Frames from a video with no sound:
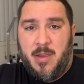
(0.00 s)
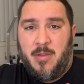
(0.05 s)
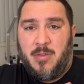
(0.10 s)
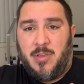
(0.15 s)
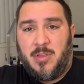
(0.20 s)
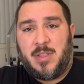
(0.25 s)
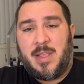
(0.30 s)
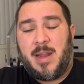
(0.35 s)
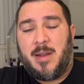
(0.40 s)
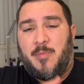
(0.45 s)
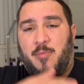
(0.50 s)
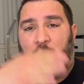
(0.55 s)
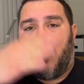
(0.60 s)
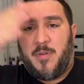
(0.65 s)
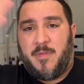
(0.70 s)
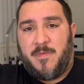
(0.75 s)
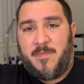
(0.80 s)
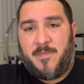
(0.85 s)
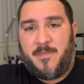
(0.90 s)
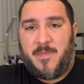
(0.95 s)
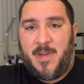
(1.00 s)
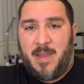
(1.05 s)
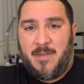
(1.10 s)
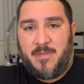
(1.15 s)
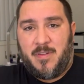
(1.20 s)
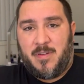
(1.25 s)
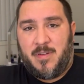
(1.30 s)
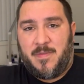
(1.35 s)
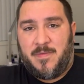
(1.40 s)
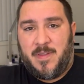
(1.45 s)
you teleport
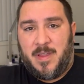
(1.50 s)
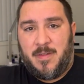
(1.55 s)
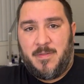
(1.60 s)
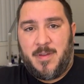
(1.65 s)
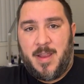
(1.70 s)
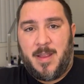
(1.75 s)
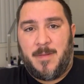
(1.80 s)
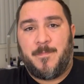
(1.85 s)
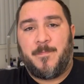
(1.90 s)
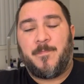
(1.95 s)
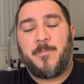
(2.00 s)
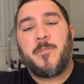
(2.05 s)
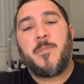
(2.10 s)
500 feet, right?